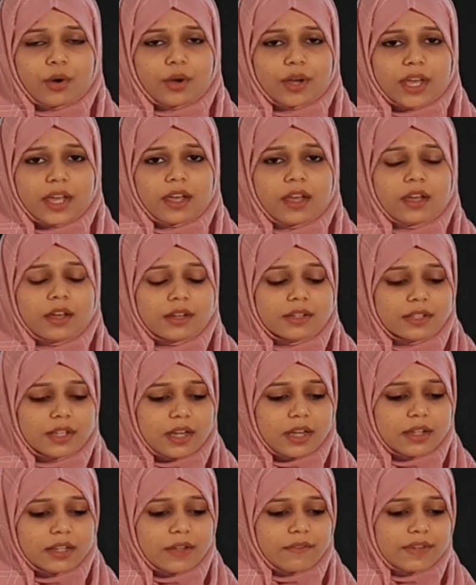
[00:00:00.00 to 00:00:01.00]
Okay,
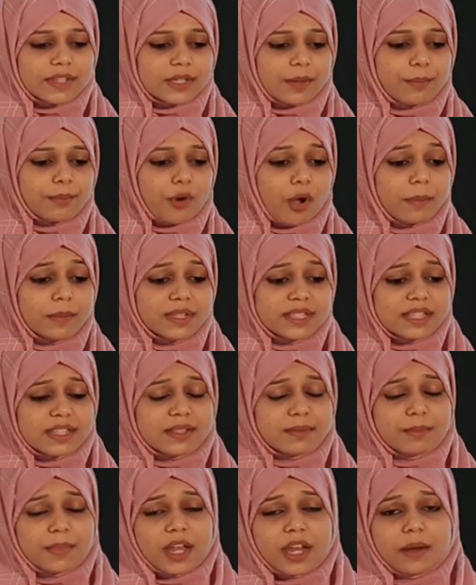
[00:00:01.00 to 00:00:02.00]
there were some
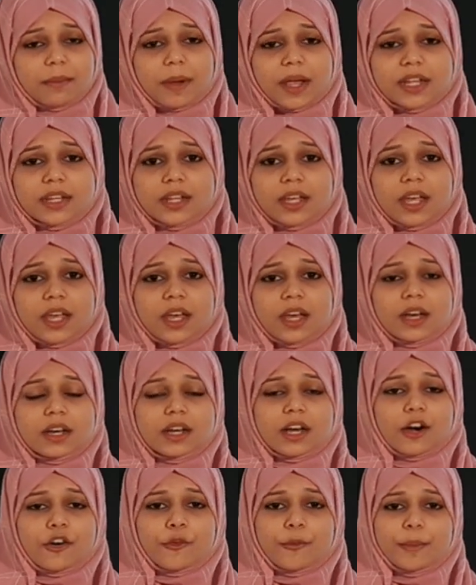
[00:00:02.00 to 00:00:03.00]
promises made by the
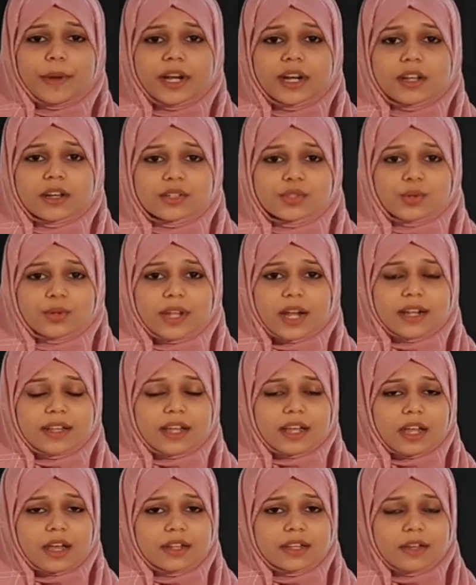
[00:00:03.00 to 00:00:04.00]
government so that
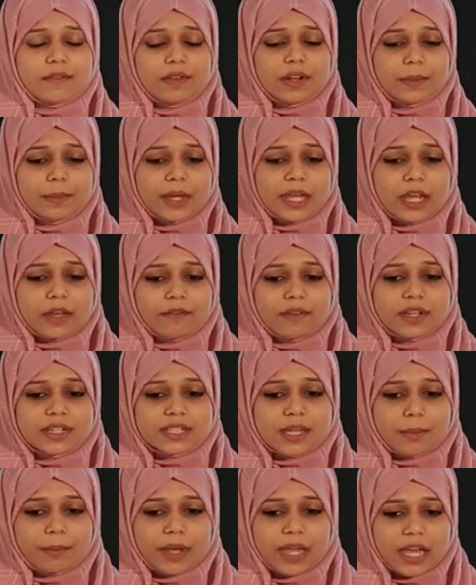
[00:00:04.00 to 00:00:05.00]
they will be giving
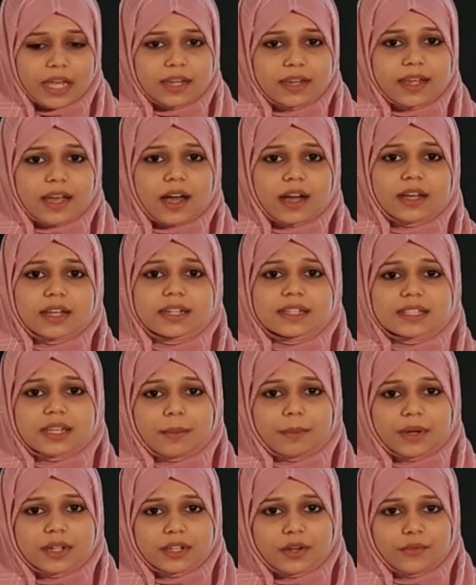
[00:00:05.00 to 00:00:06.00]
some area in
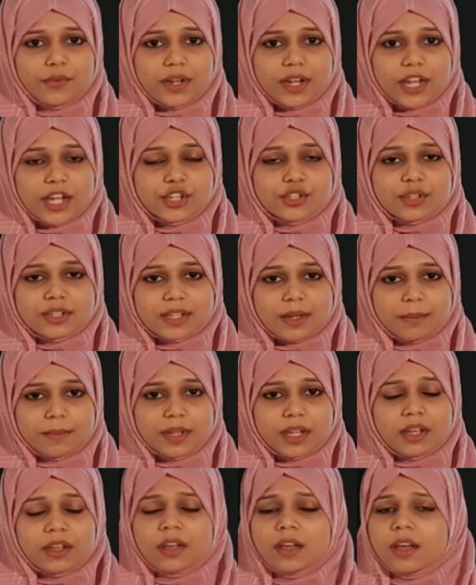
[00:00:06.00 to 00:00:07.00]
some other village or
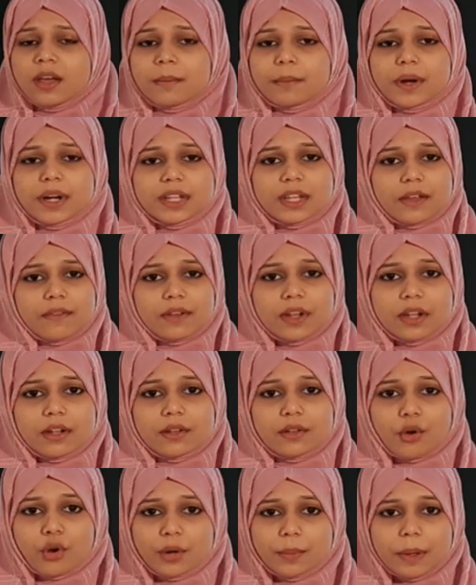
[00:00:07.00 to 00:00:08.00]
something, but they
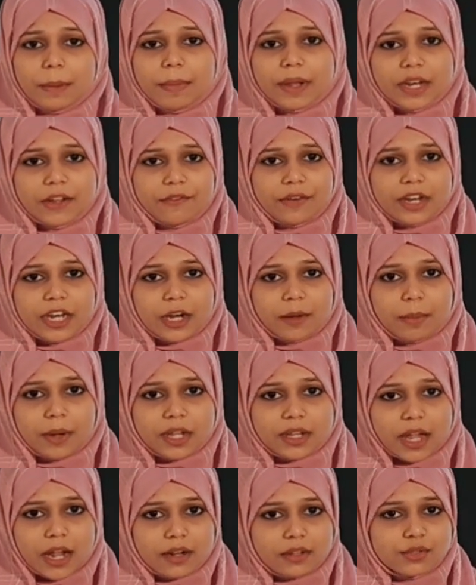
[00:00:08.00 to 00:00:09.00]
will not be benefited
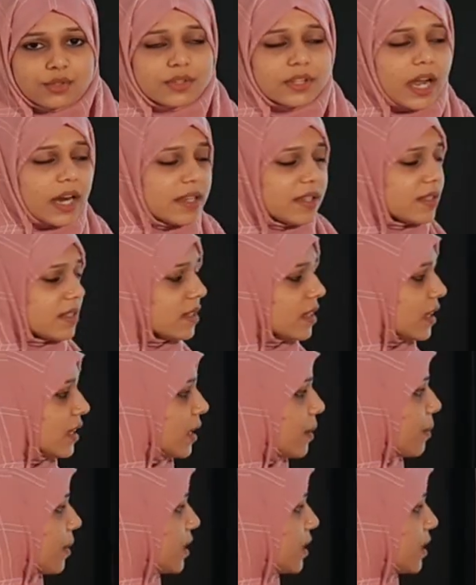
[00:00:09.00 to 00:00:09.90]
by that. So that is nothing